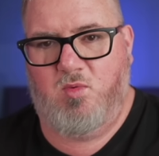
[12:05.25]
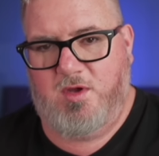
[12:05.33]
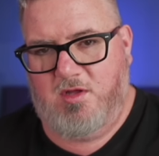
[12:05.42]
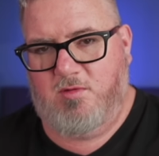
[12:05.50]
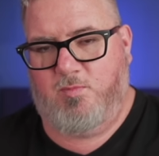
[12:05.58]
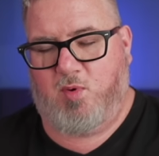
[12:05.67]

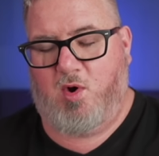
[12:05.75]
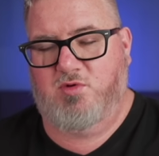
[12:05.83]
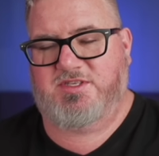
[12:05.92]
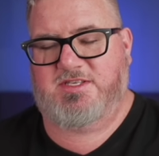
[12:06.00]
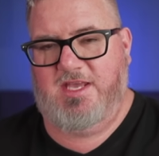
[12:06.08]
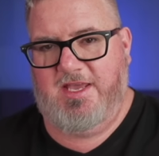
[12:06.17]
will
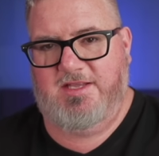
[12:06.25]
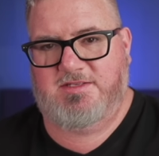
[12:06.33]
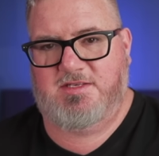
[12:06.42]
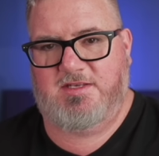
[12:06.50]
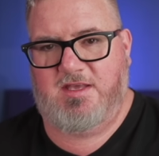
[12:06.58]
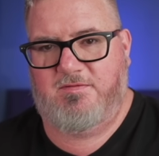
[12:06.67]
proceed
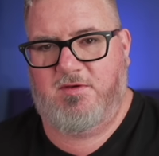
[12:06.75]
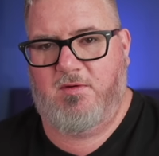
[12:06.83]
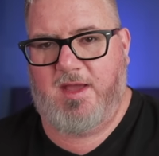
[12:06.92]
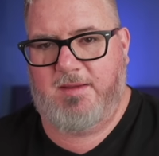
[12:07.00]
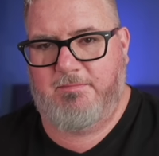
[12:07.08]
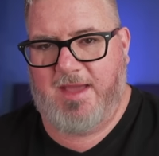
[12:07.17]
to give you
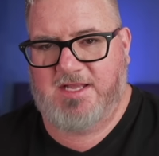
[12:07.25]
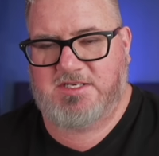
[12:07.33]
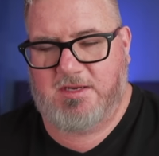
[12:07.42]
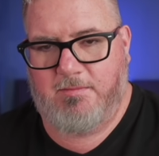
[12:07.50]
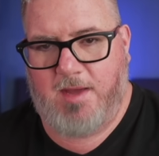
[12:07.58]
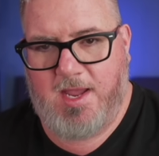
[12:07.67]
a
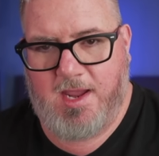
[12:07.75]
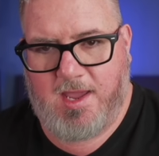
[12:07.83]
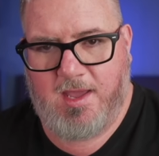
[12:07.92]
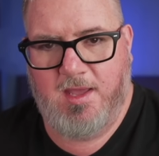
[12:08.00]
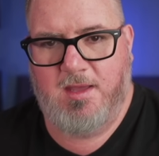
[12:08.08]
Magic Mike